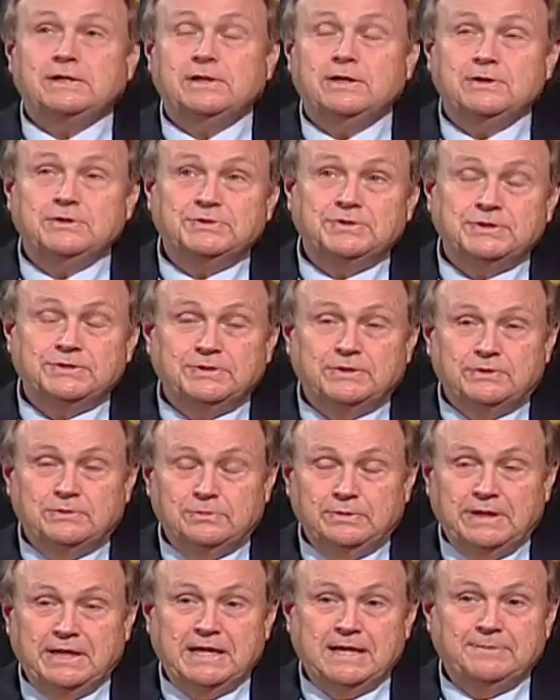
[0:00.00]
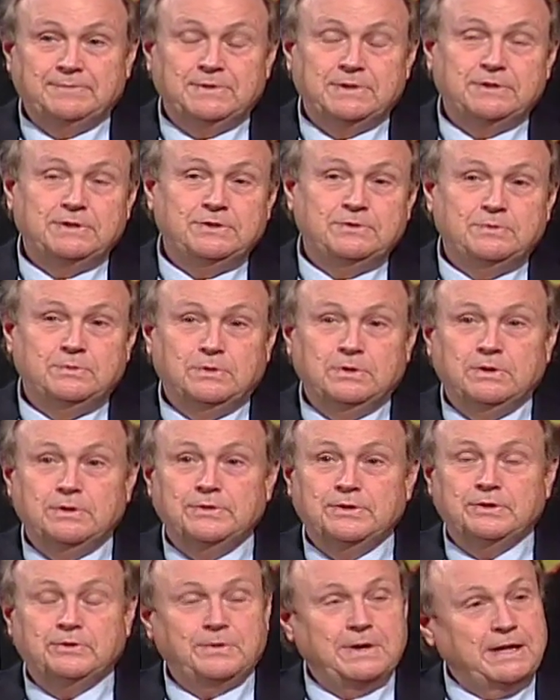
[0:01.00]
closer to Old Hampton you were,
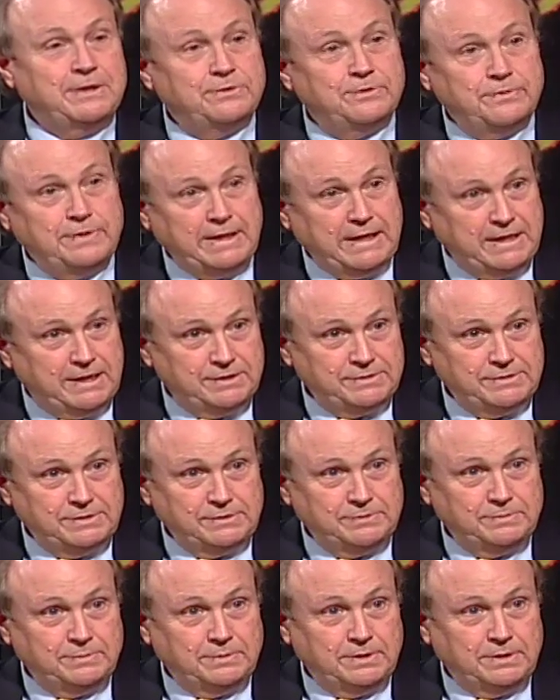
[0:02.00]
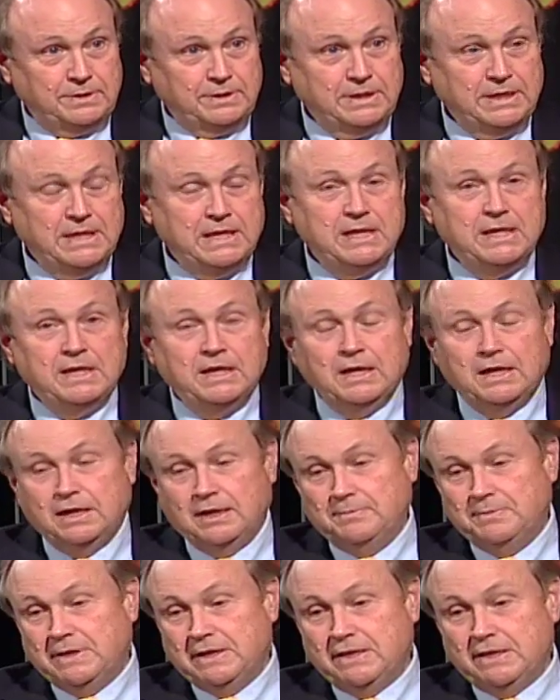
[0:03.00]
the grander the houses were.
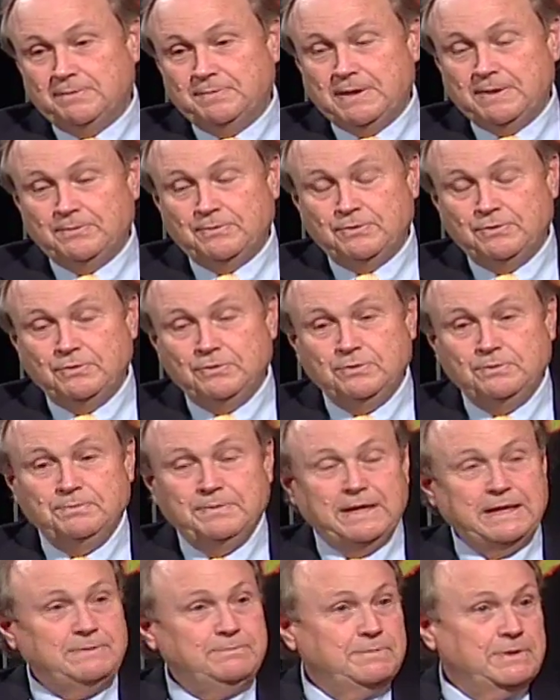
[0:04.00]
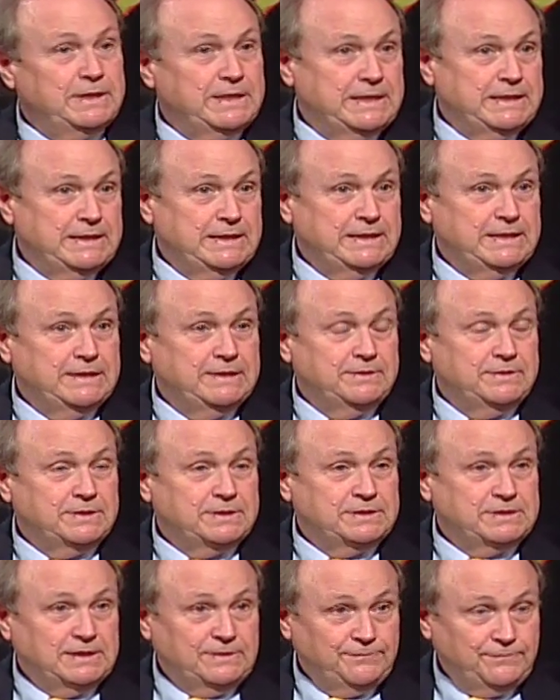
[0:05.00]
Many of the people who made money in the
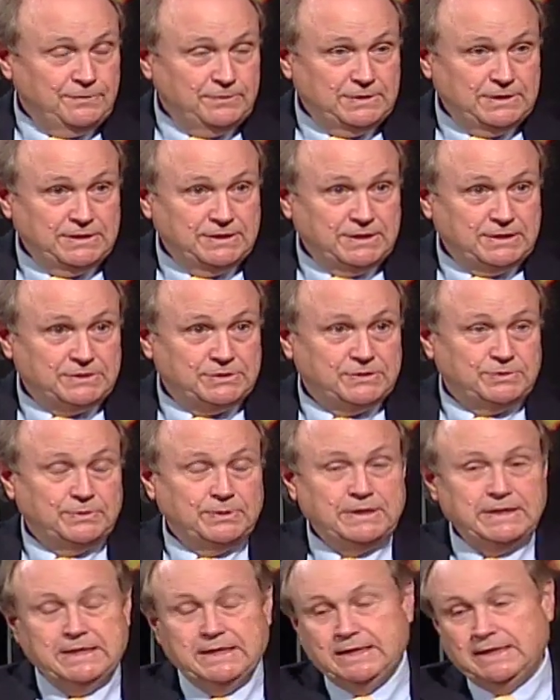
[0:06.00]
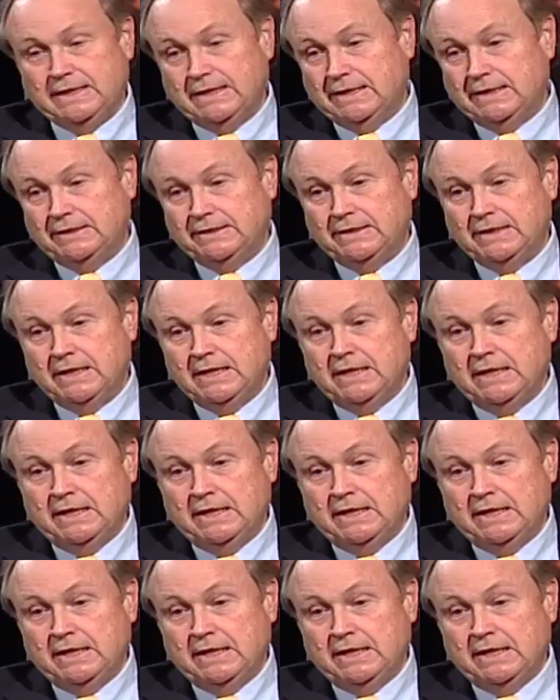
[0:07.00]
seafood industry and